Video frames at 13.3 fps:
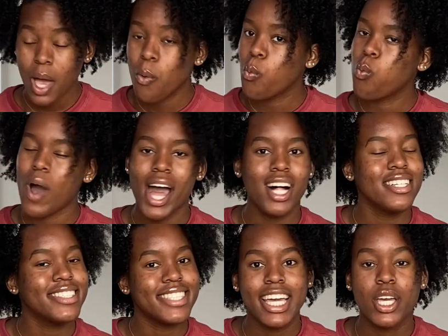Well,
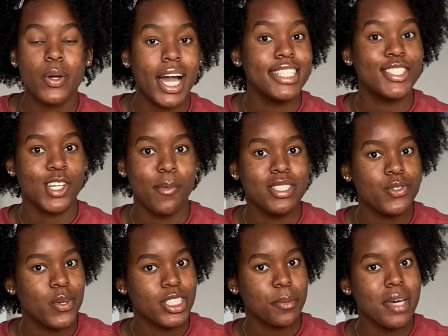thank you guys so much for
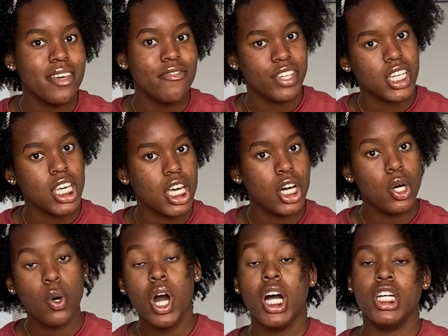watching my video.
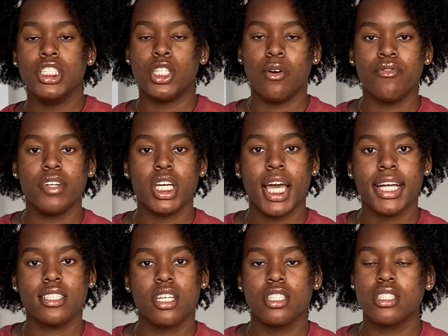Don't forget
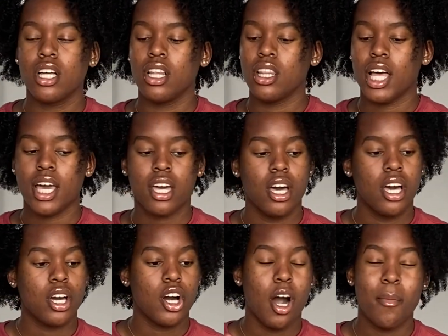to like,
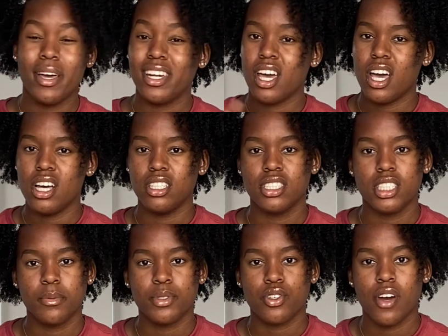comment, and
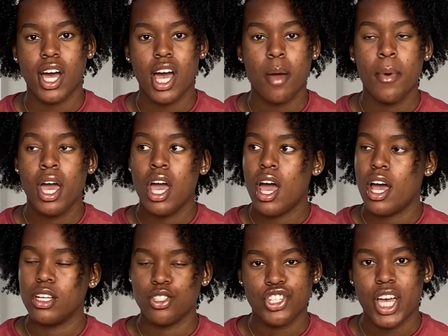subscribe,
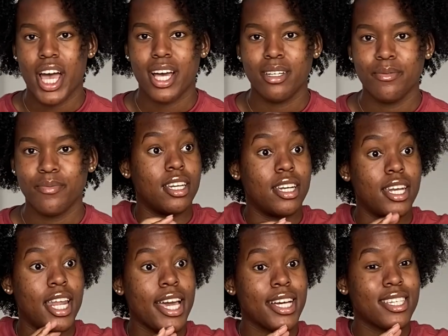and share.
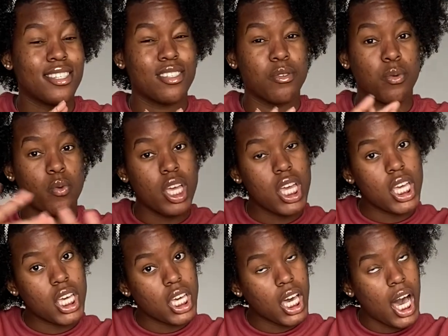Next
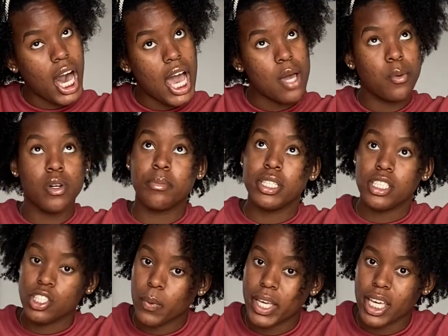week, I will be
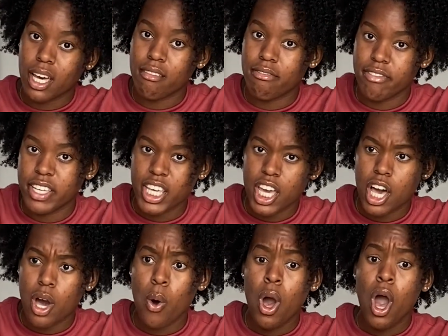doing a
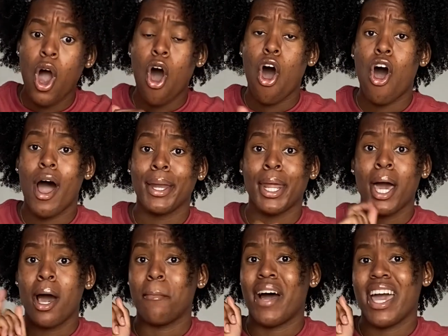video on
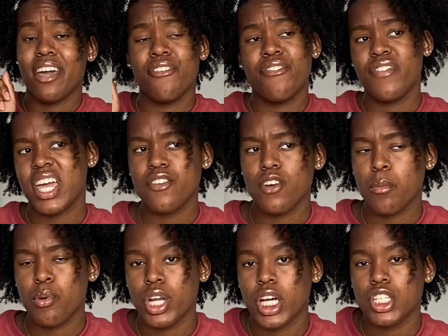my favorite
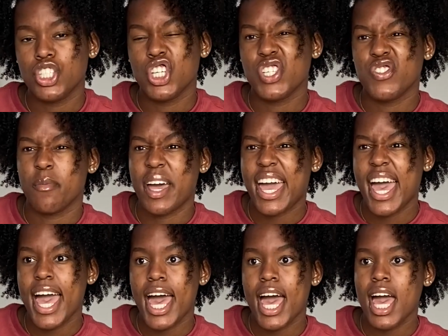products to use for my
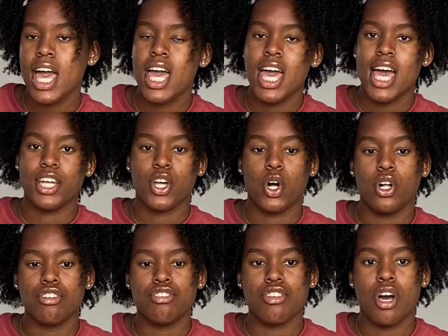hair and
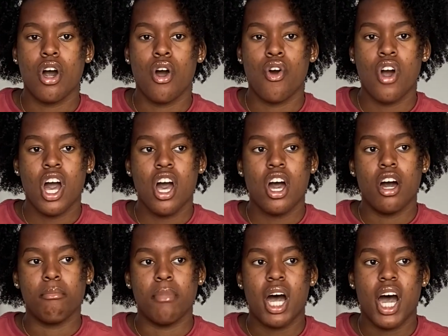also
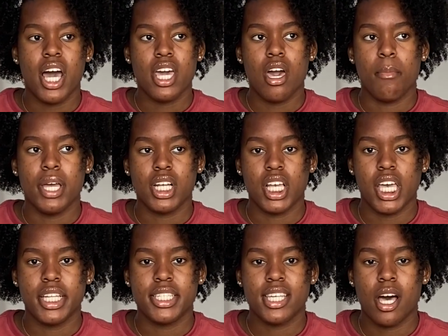my
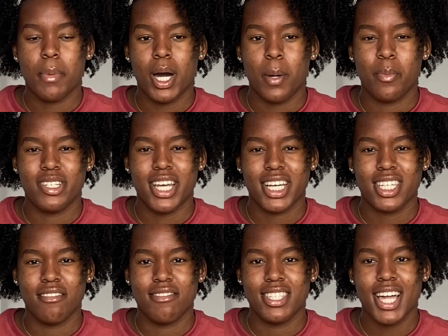opinions about
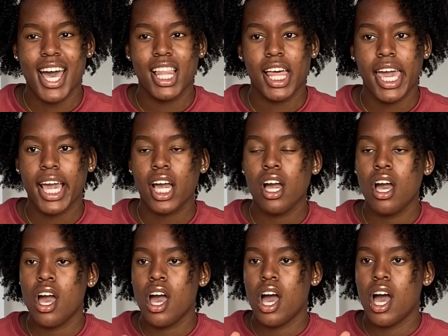protective styling.
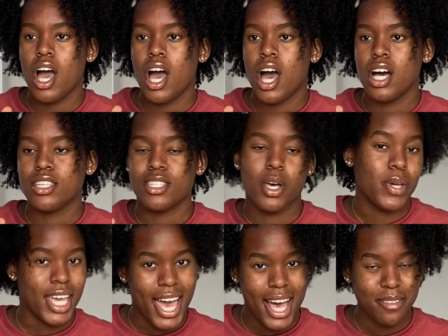So
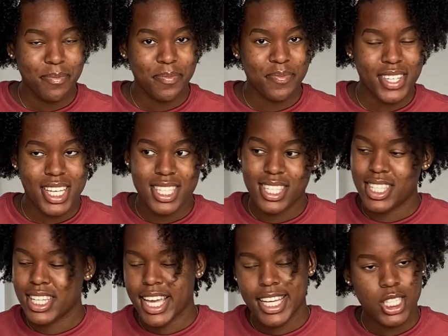yeah,
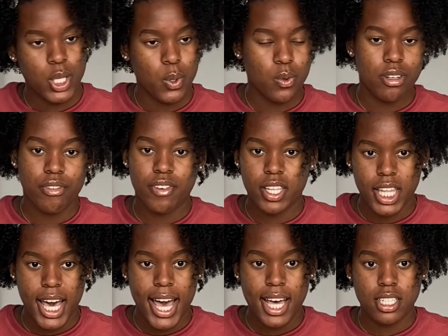stay tuned for
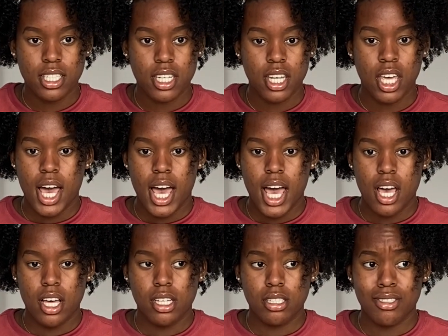that.
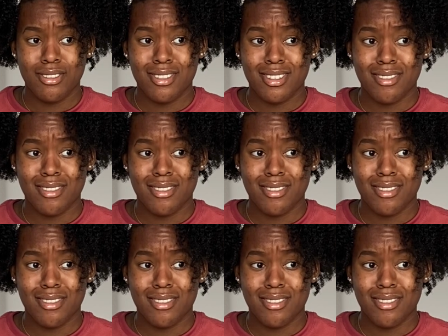And